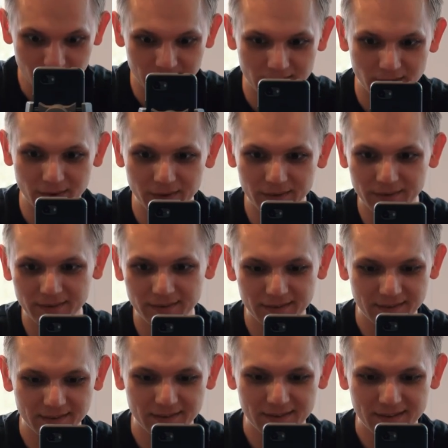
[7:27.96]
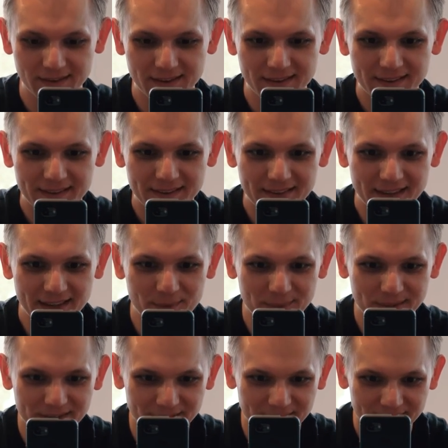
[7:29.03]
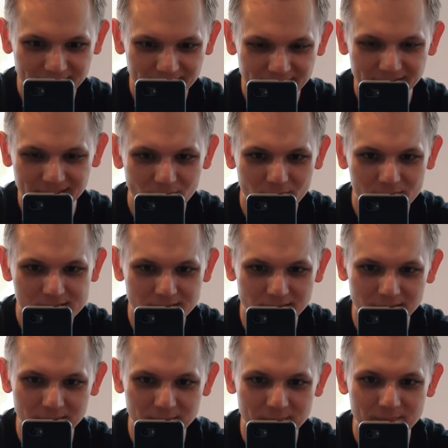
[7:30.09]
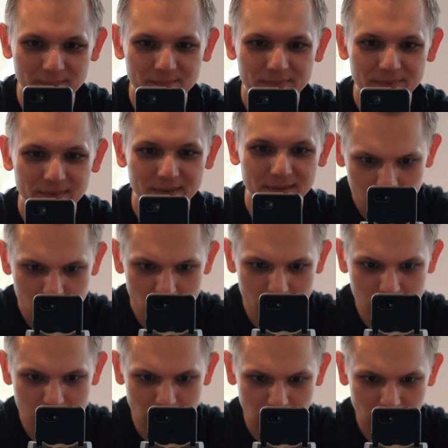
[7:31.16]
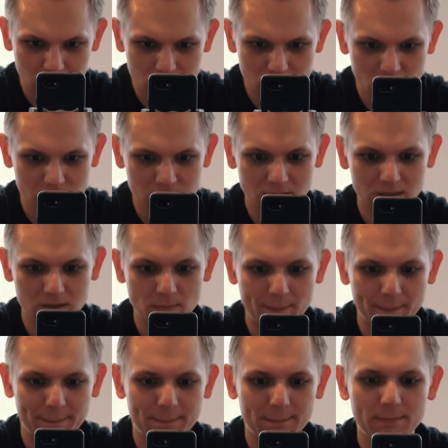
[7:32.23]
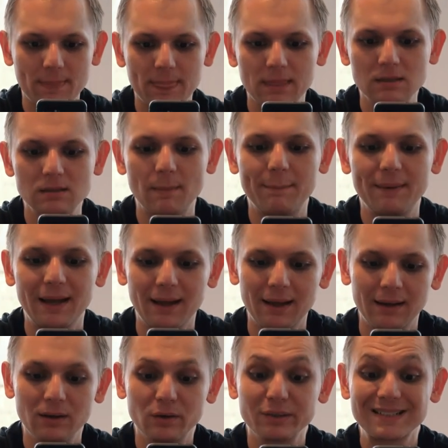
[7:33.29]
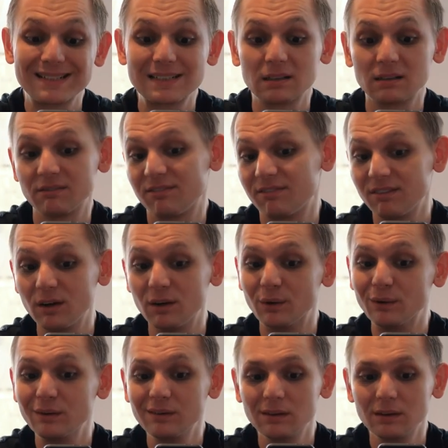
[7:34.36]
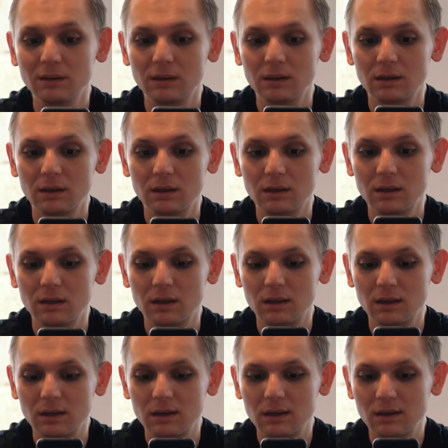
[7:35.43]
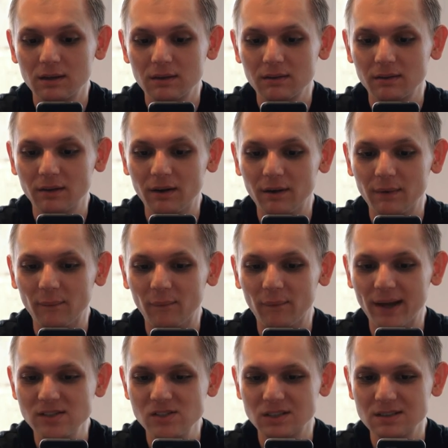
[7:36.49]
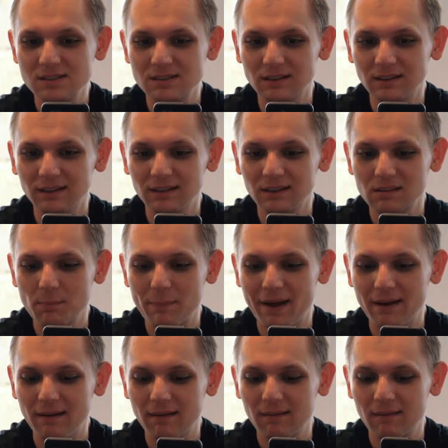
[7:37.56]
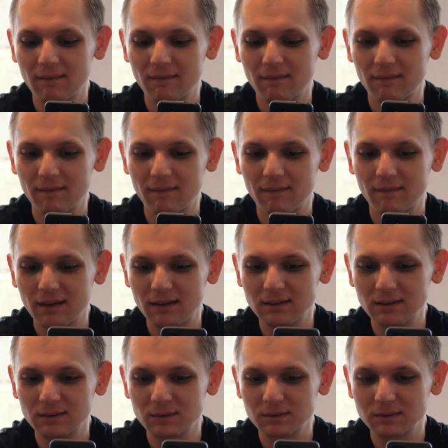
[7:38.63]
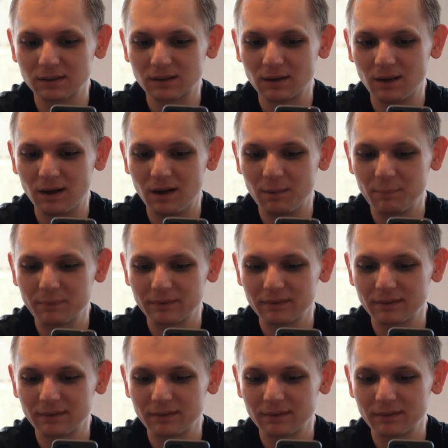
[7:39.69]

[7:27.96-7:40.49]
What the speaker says: we go. There we go. Awesome. Joystick. Use joystick to pan or tilt phone. So as you can see, it's panning. And you can also go up